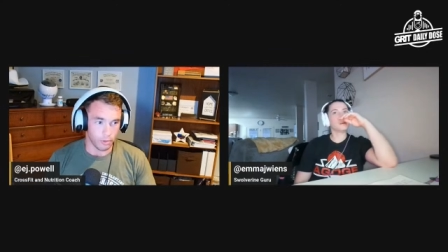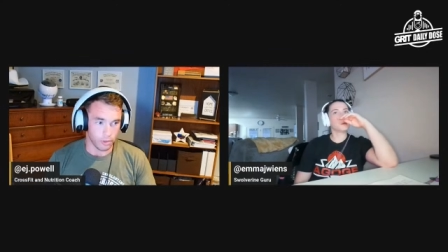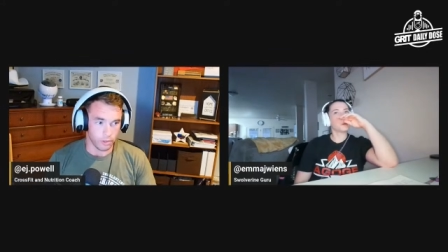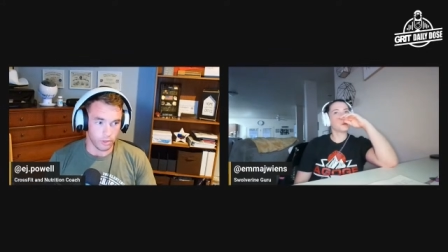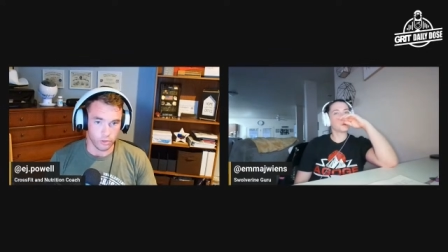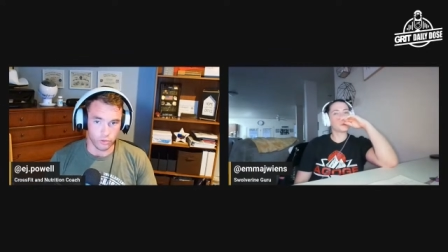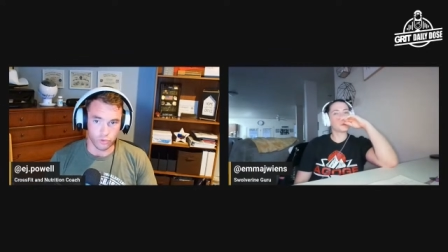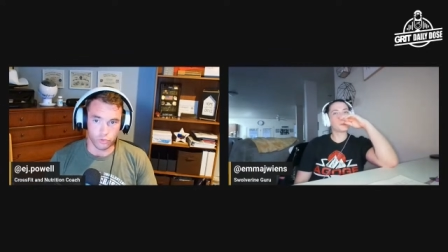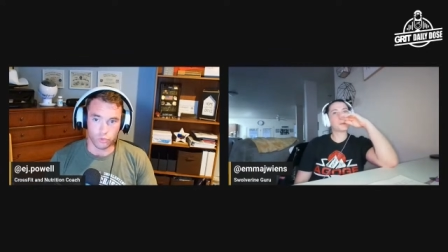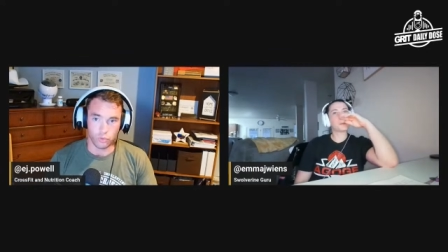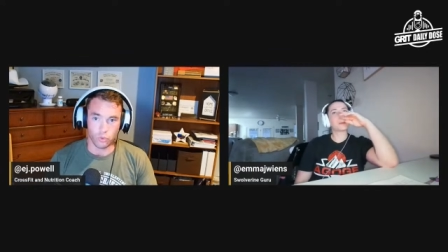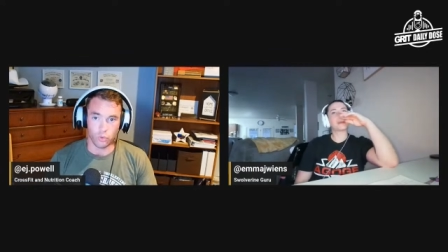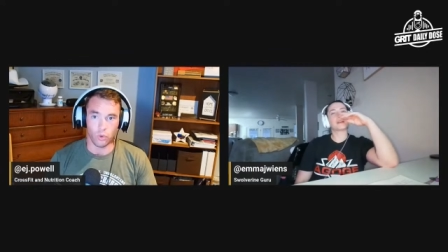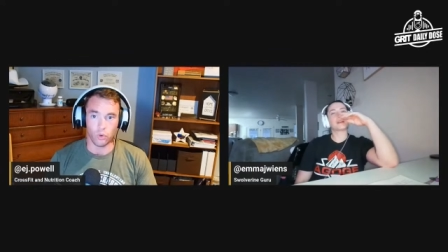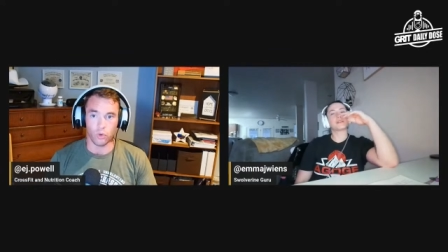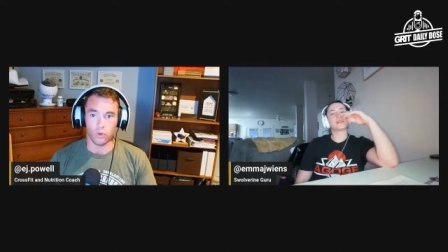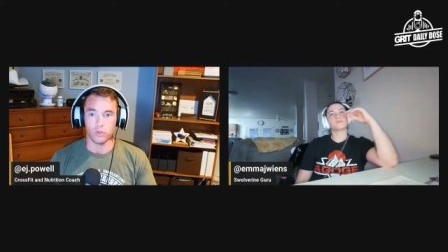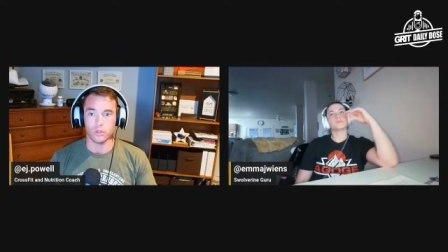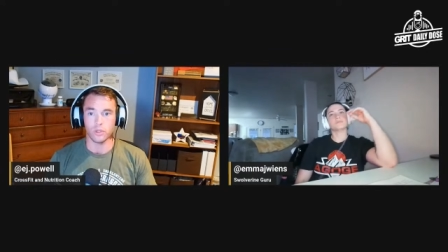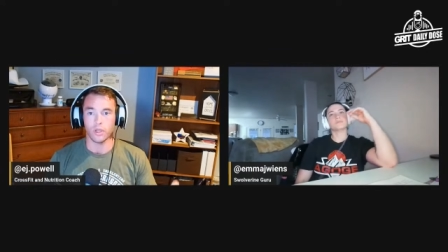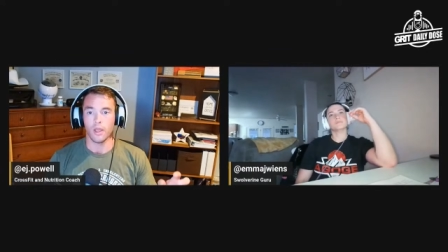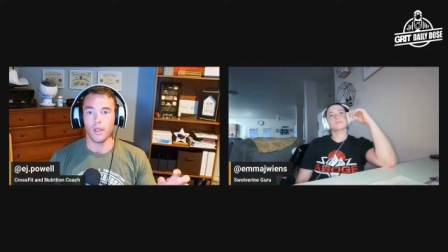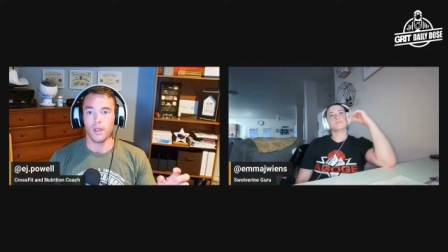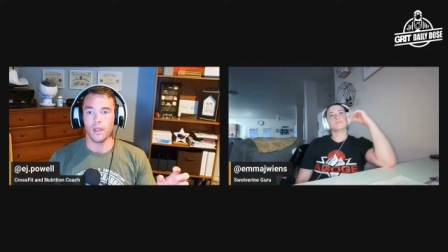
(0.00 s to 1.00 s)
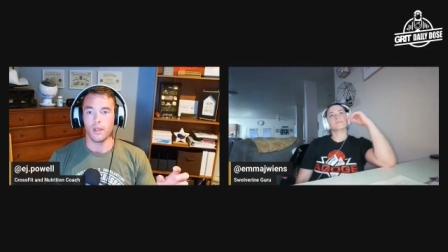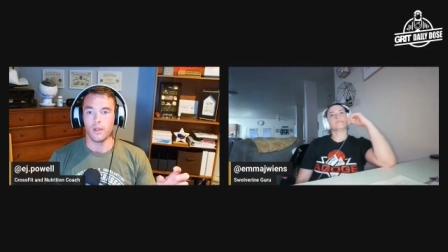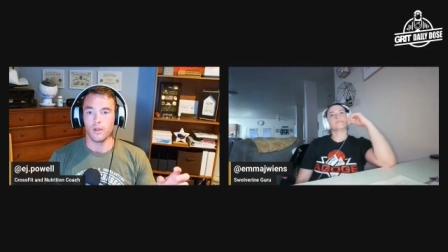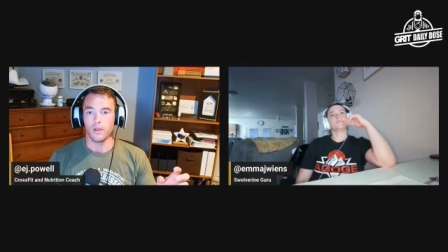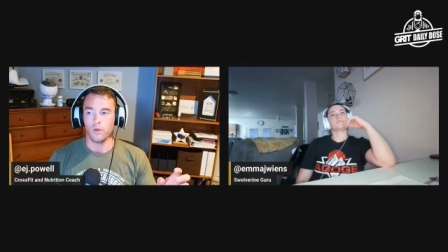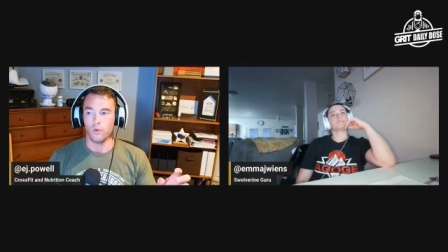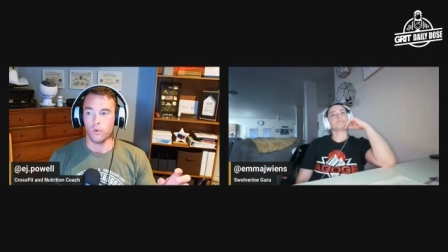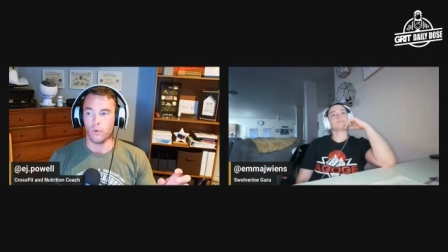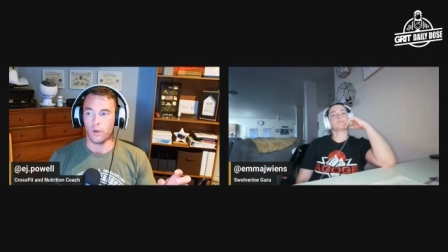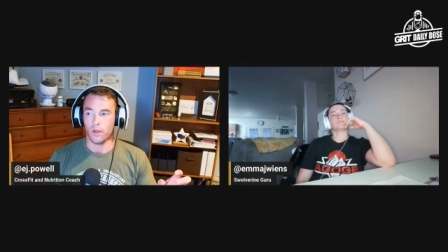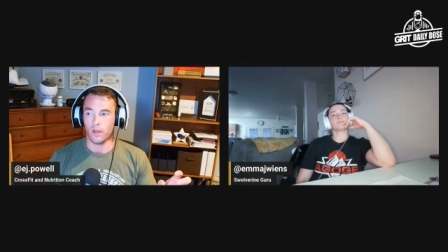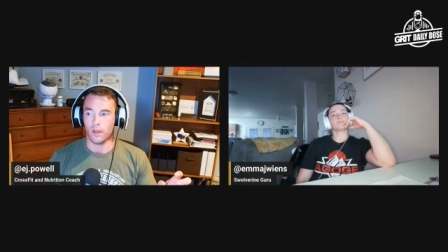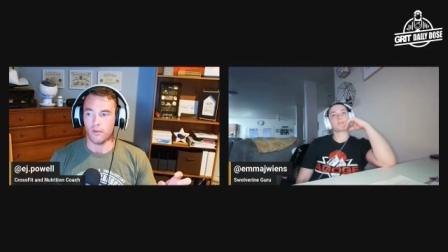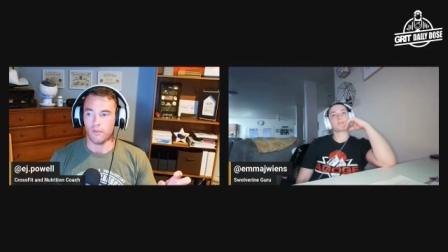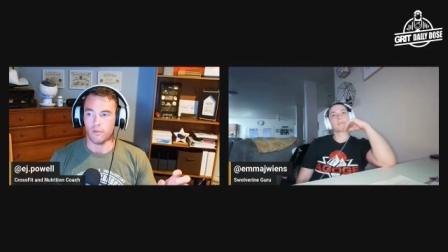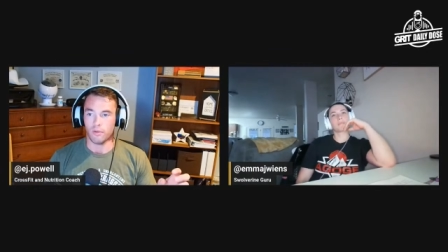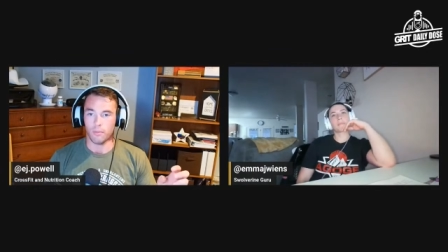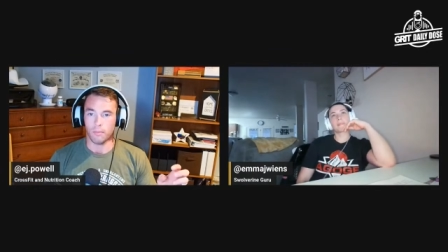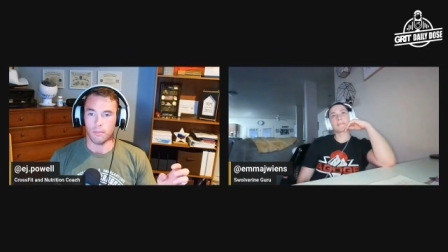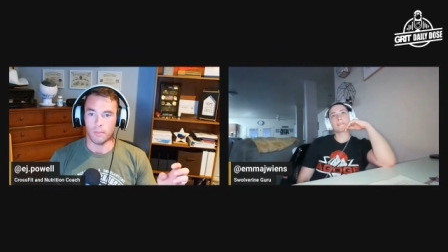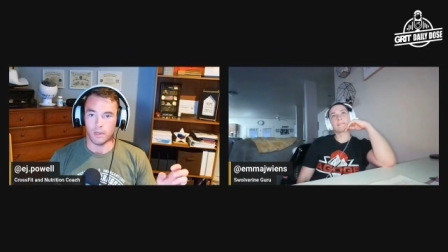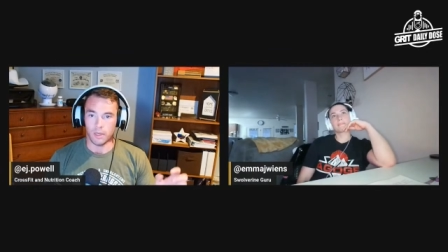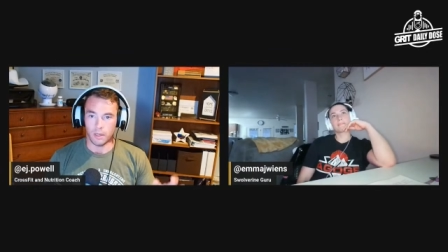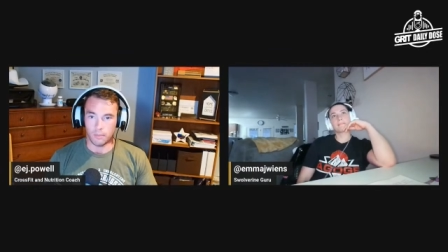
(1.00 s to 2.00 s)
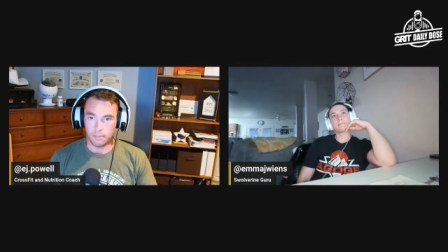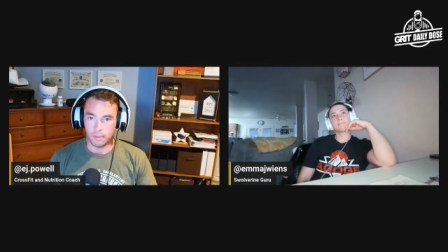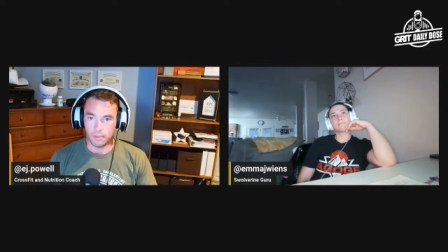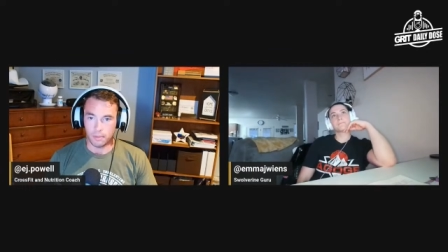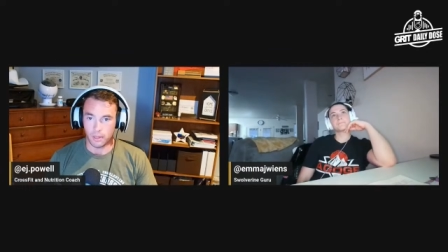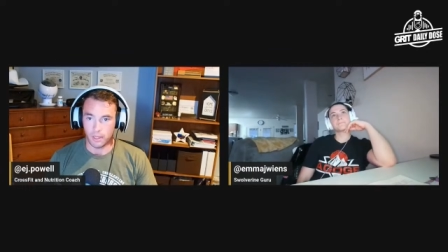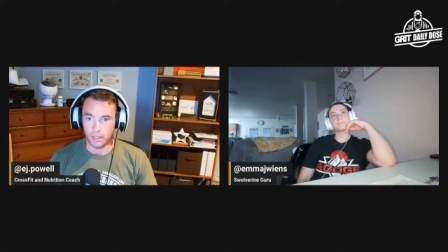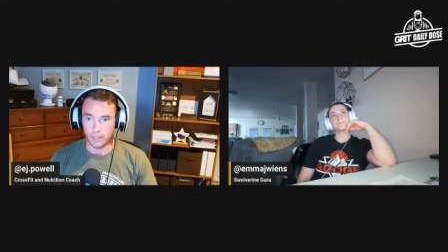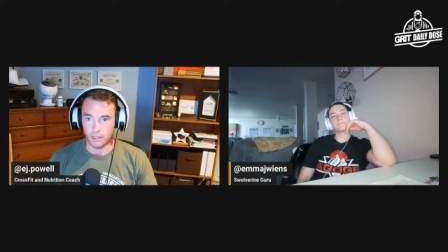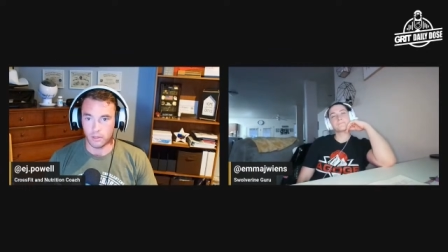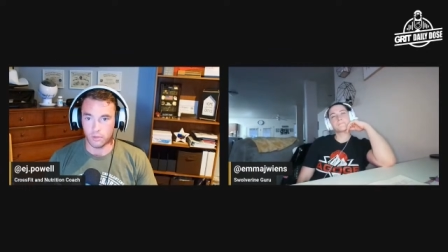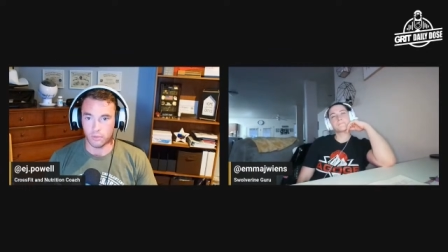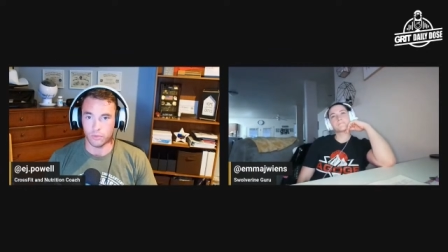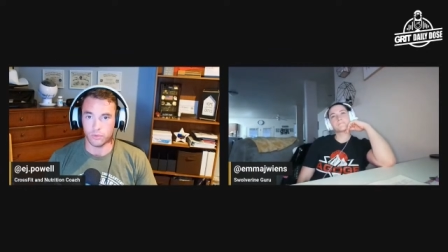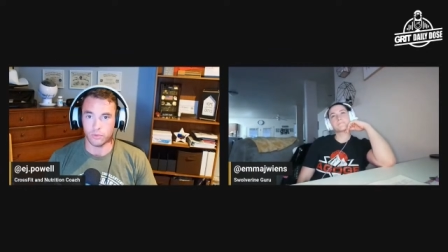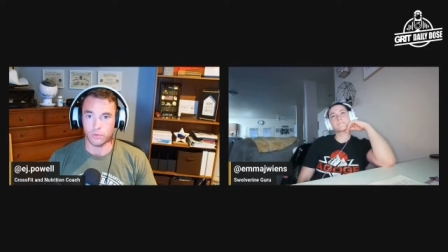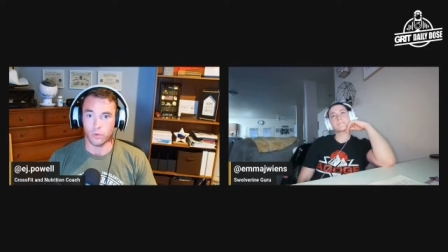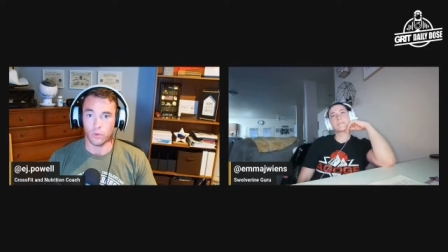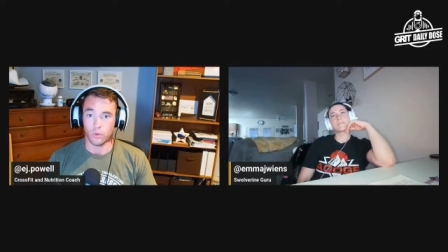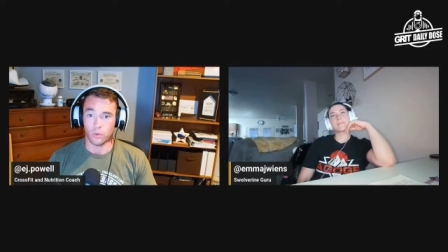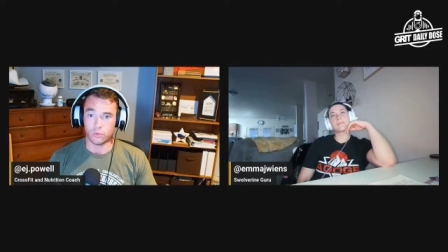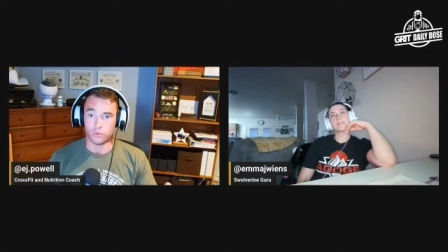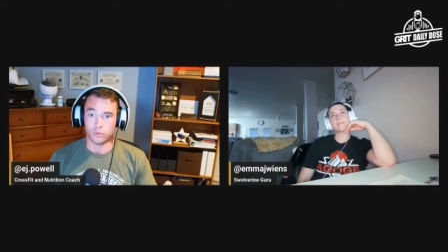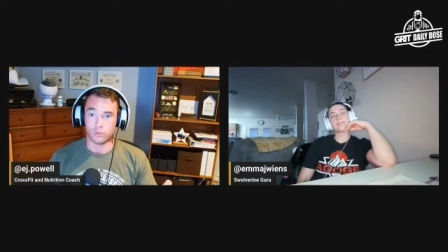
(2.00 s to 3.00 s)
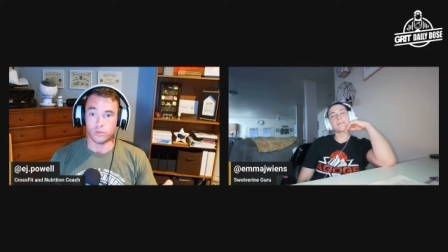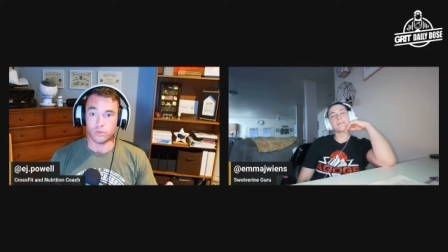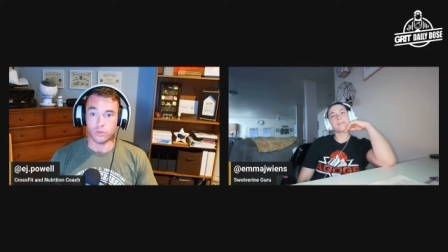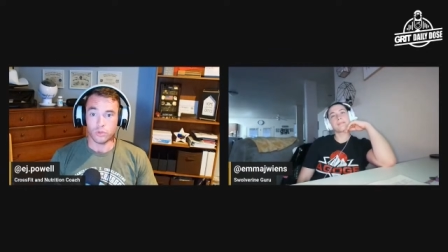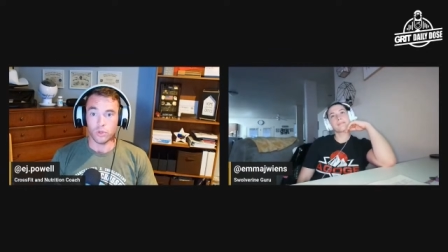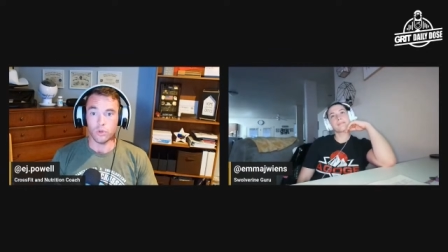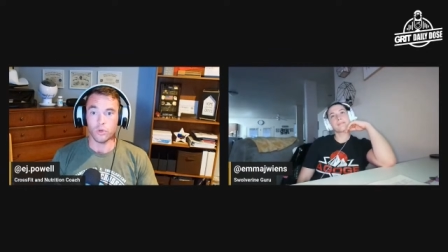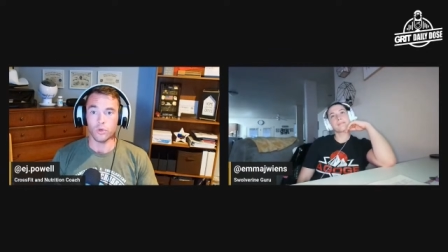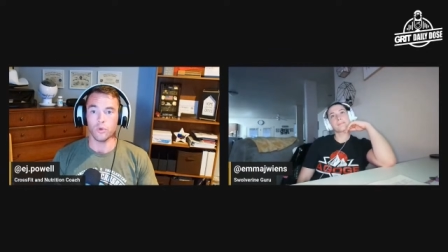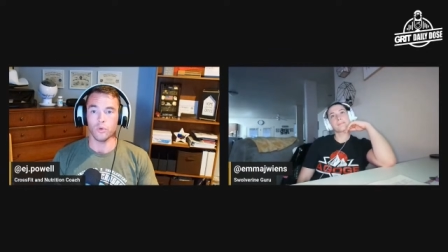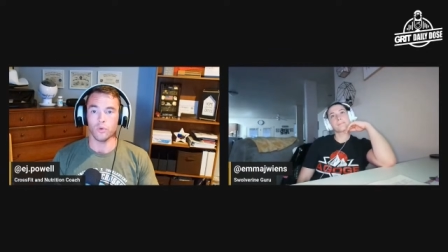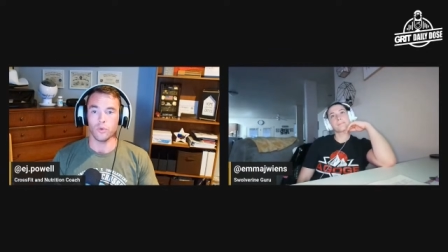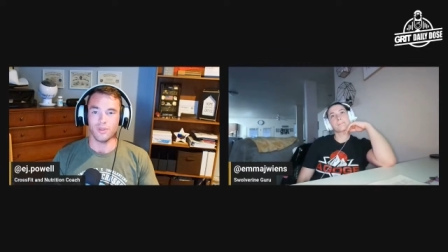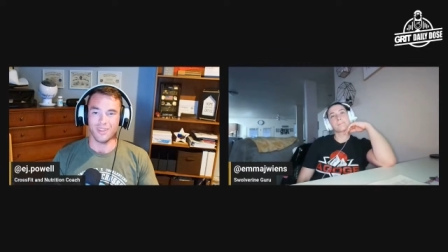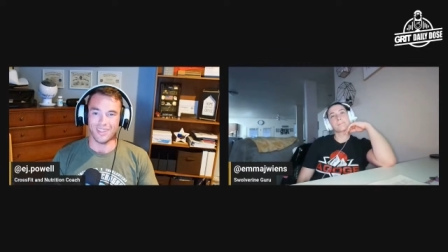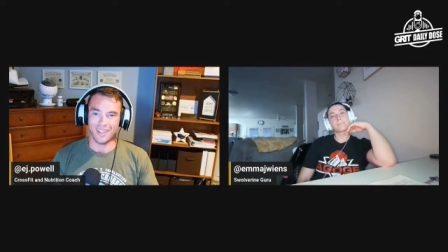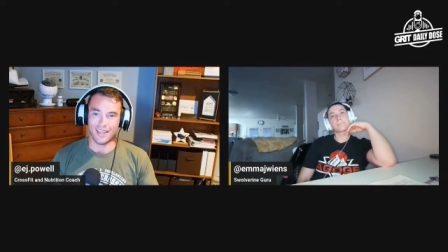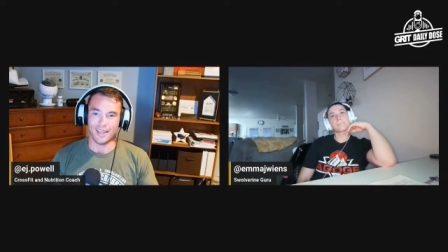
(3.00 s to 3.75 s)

who have super controlled, who have manipulated the results